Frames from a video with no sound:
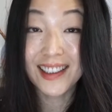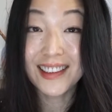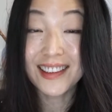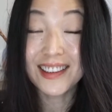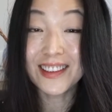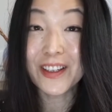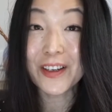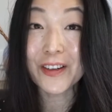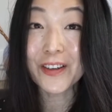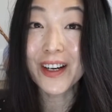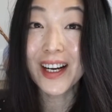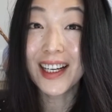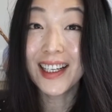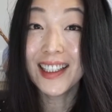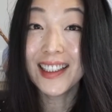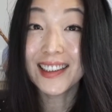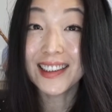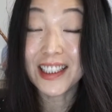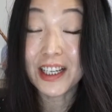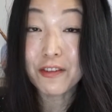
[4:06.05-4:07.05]
So
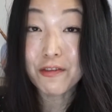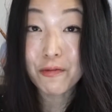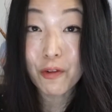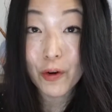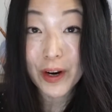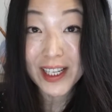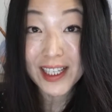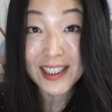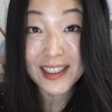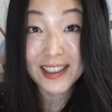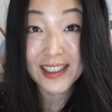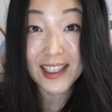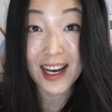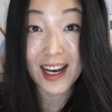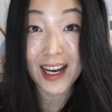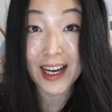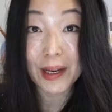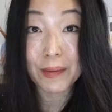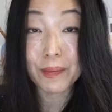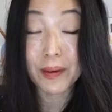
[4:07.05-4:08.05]
the avoidant
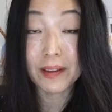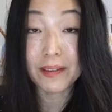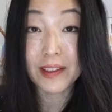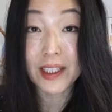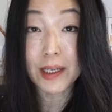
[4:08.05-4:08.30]
type,